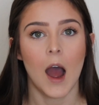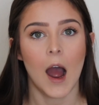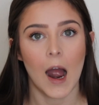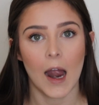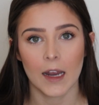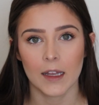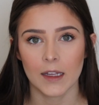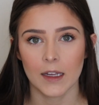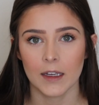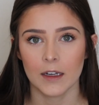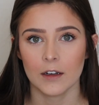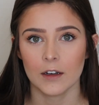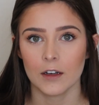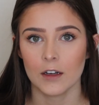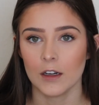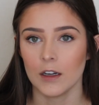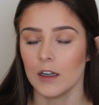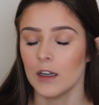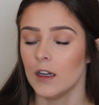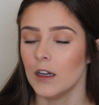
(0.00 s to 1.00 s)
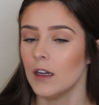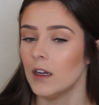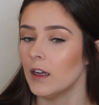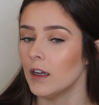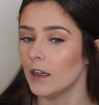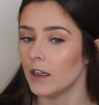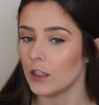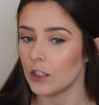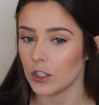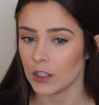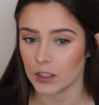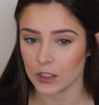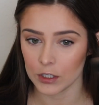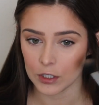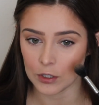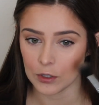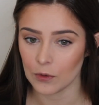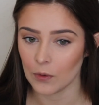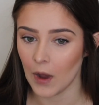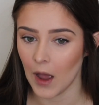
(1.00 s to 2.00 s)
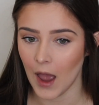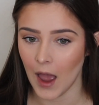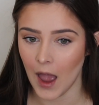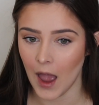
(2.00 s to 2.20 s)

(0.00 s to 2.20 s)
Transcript: highlighter, and just to